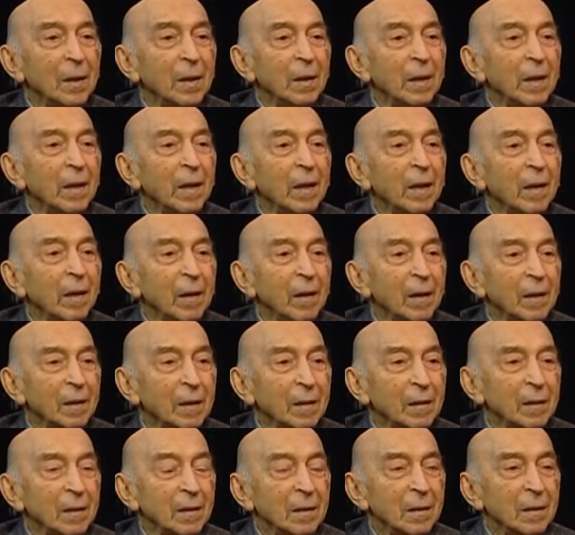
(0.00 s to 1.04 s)
AI.
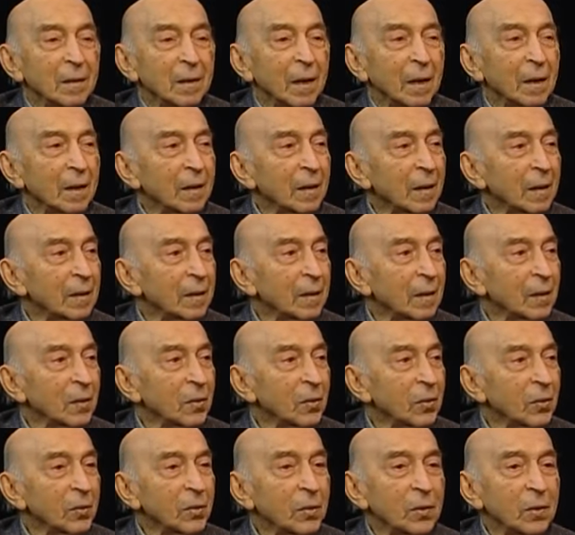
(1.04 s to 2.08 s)
I cannot
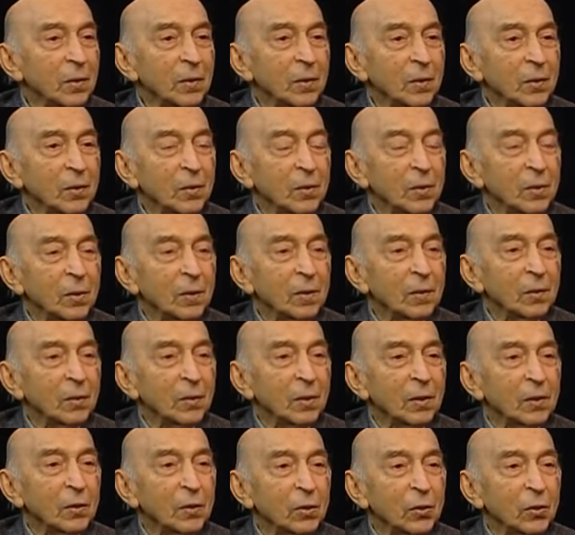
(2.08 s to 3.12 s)
use it using
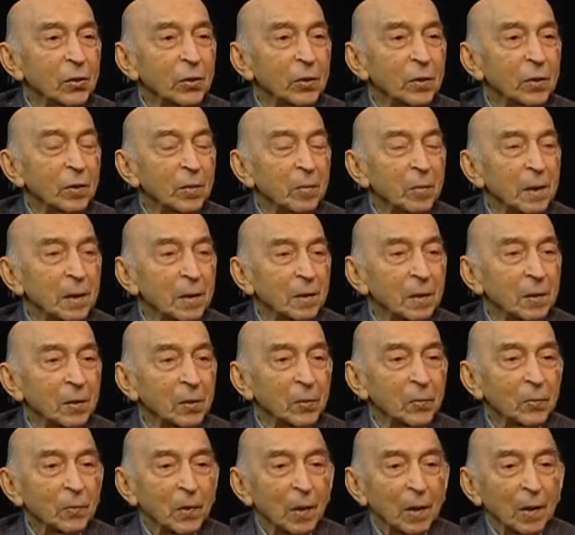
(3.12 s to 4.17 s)
traditional
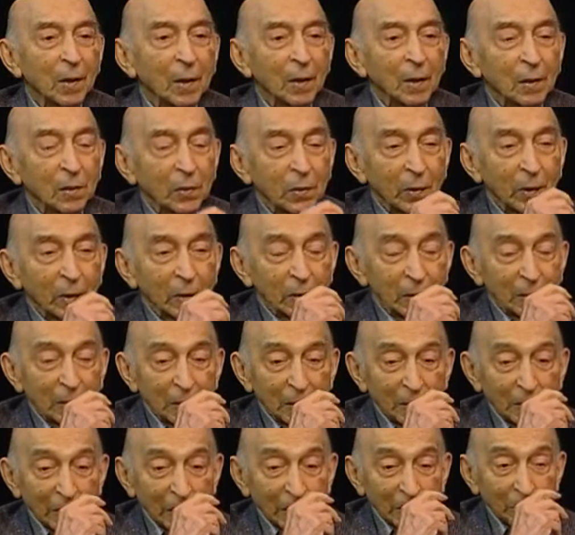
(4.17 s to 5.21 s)
methods. So I
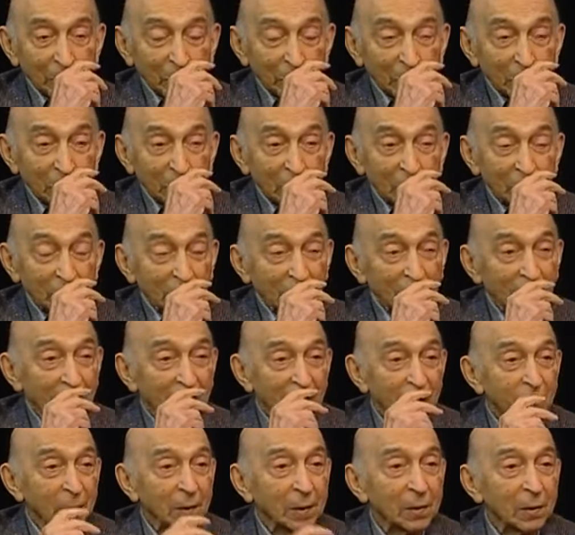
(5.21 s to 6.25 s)
said, take most
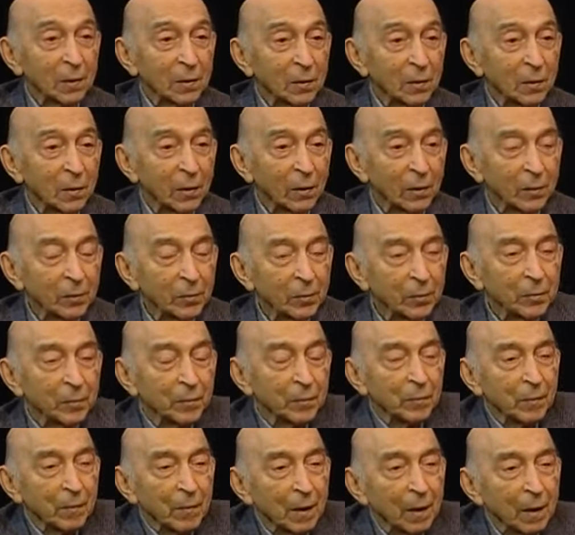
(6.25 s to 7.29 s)
Swedes are tall
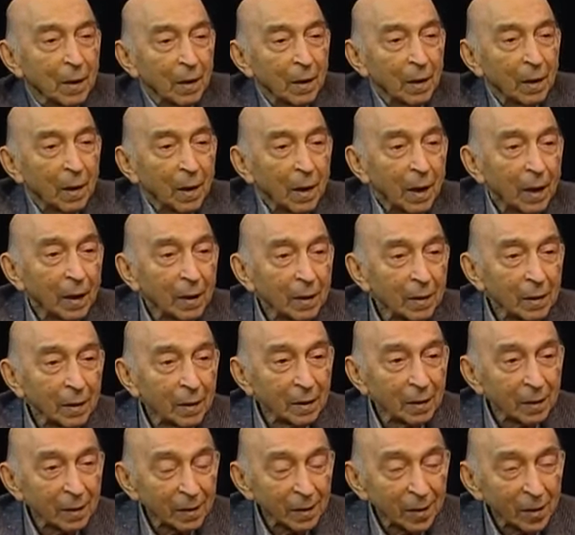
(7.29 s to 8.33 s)

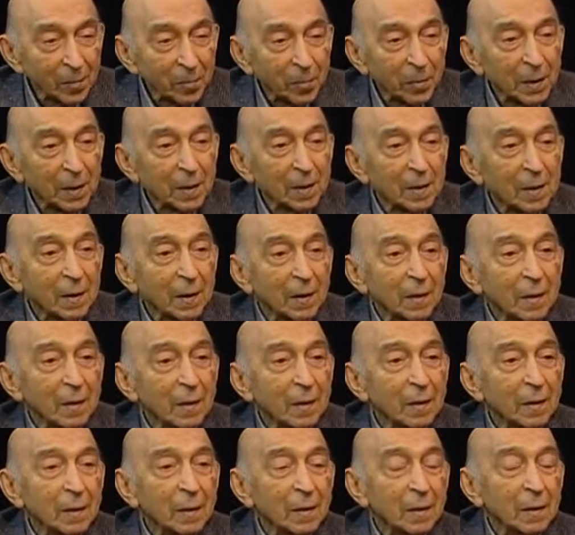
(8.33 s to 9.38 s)
and
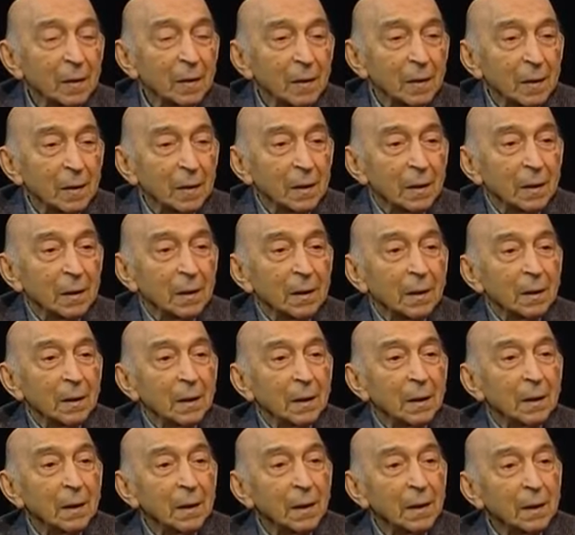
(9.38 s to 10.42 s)
represent it
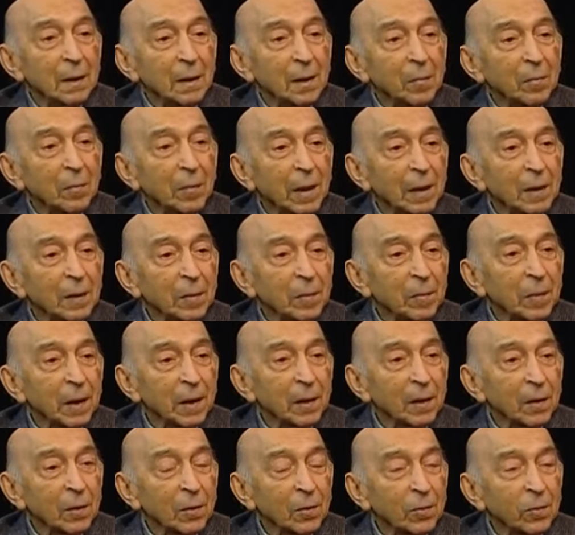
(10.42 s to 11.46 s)
in
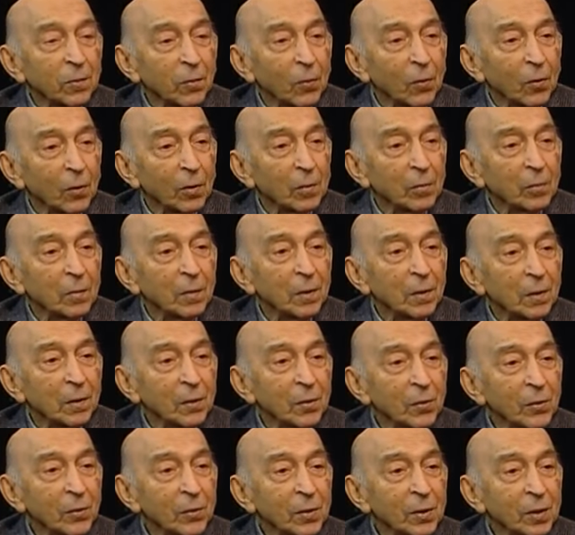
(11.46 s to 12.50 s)
mathematical form
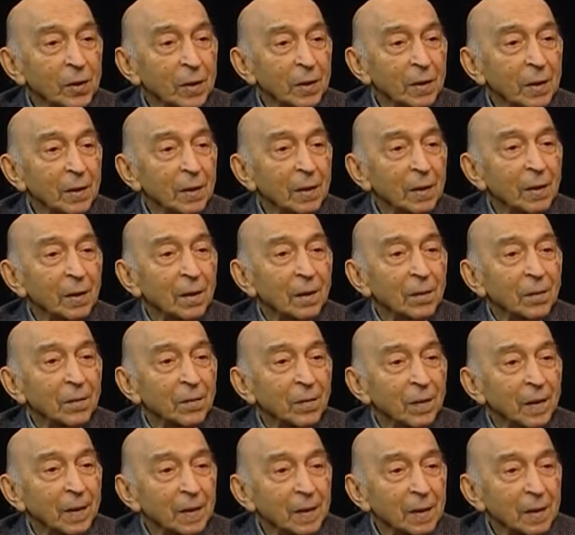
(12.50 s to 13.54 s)
using
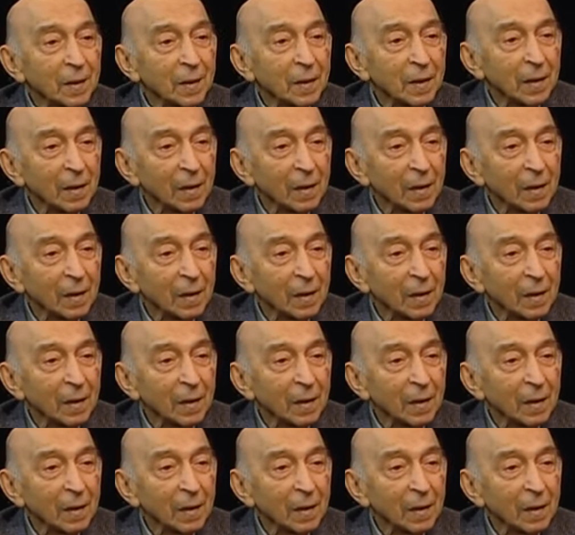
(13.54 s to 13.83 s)
fuzzy